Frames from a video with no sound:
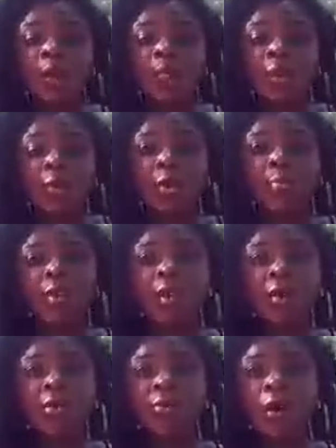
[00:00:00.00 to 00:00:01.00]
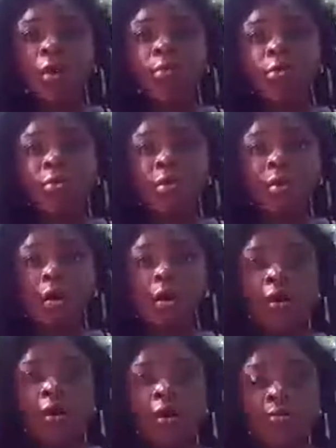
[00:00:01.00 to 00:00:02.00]
But the reproductive hormones are
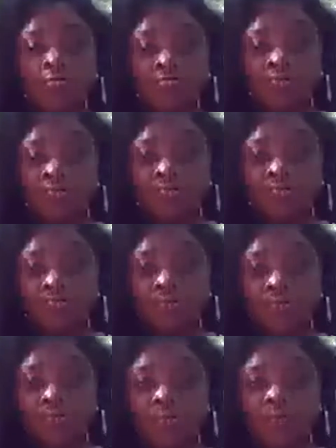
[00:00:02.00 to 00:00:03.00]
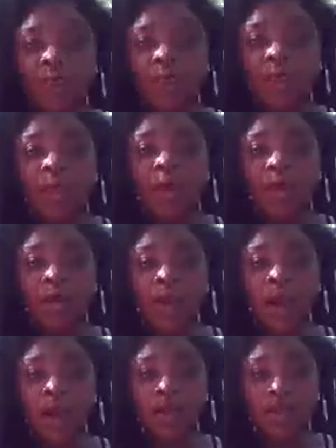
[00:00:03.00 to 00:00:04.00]
um they are
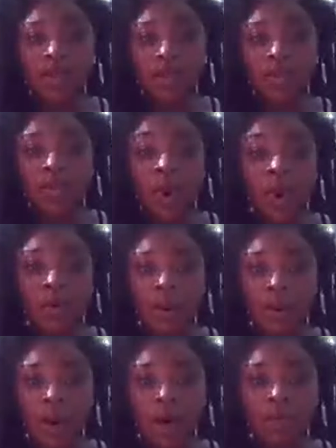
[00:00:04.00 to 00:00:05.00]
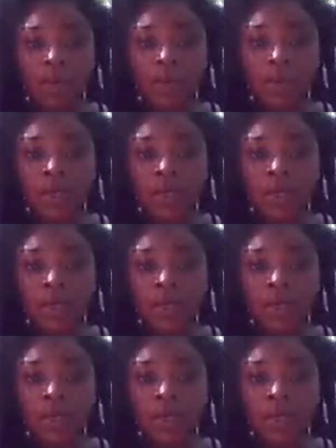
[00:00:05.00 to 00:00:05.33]
not primary hormones.